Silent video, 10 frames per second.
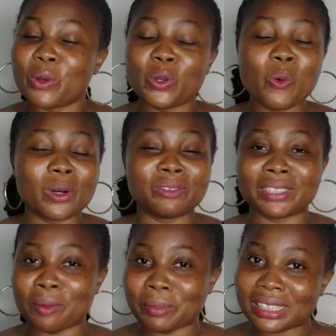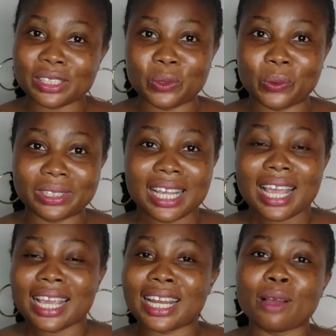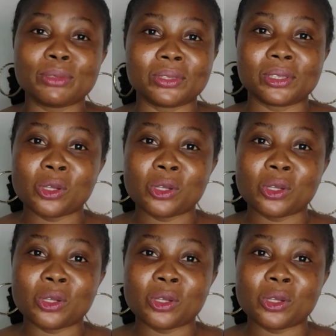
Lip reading: We know what vitamin C does. It helps to